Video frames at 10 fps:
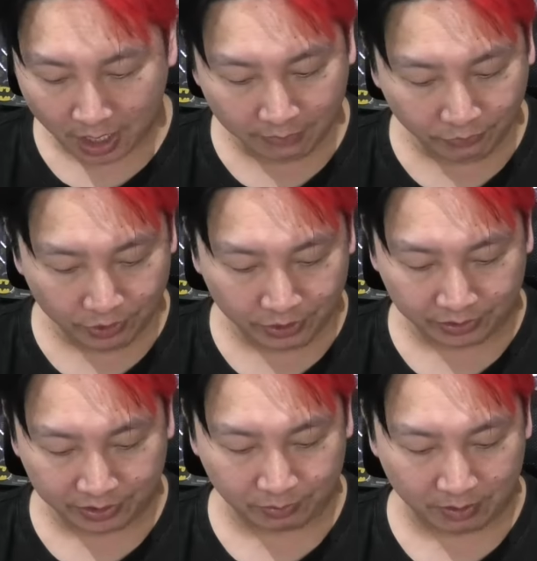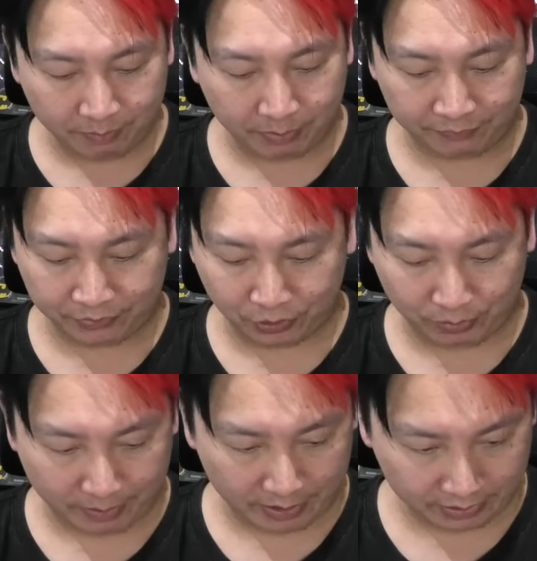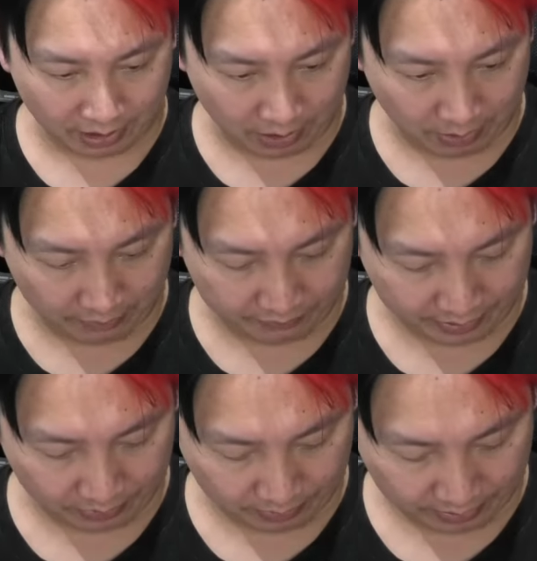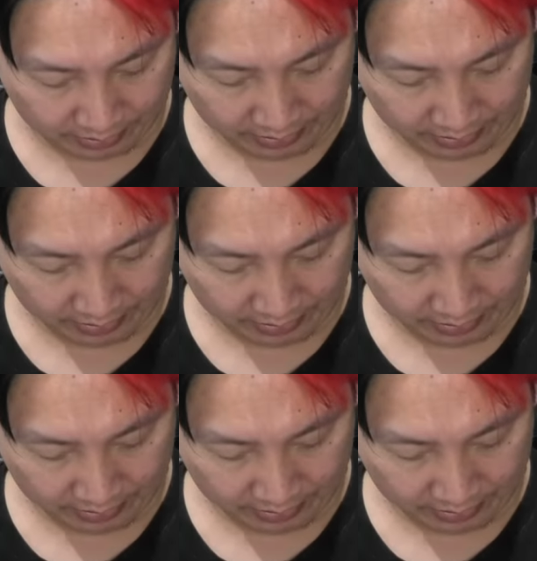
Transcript: I've already got this one, but for two bucks, I'll have another one.